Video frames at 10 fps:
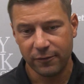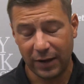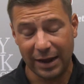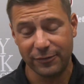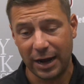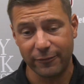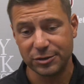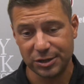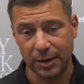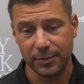conference
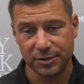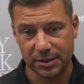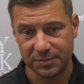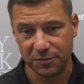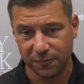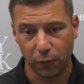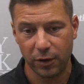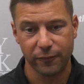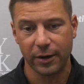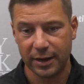championships with 4
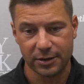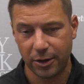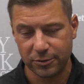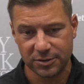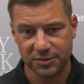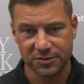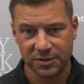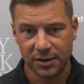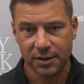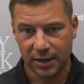different head coaches
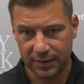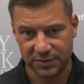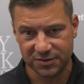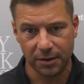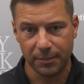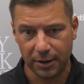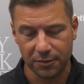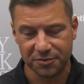in the Sun Belt.